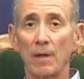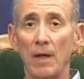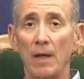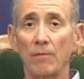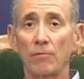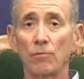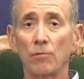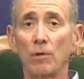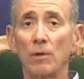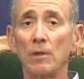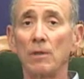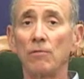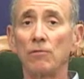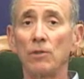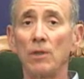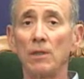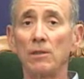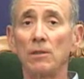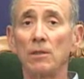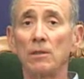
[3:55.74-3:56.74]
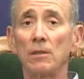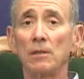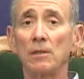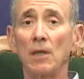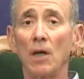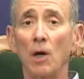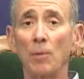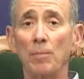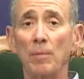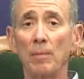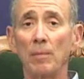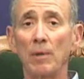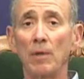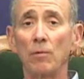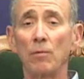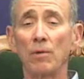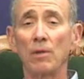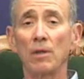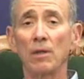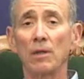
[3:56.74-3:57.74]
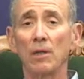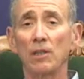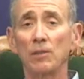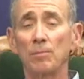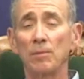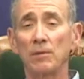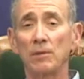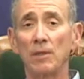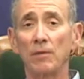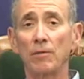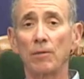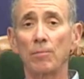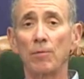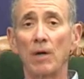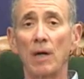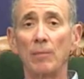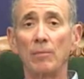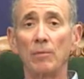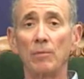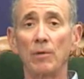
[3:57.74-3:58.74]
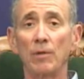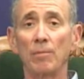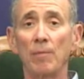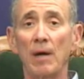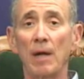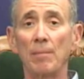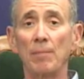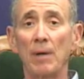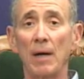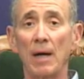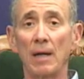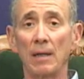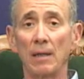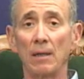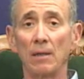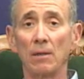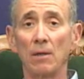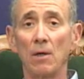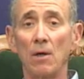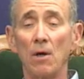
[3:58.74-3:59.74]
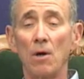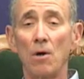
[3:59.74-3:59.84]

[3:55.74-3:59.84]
After all, if Jesus is helping me with a specific problem with my body,